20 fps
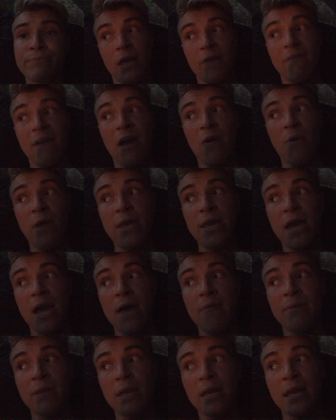If I wake
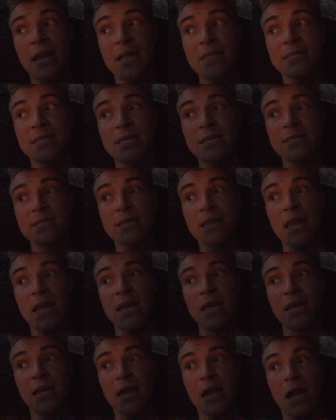up and I see a
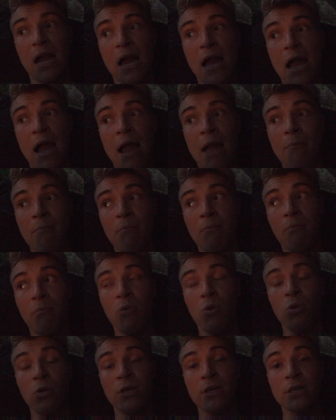snake, I'm
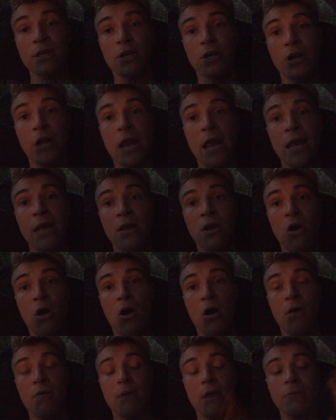pulling the grenade, y'all.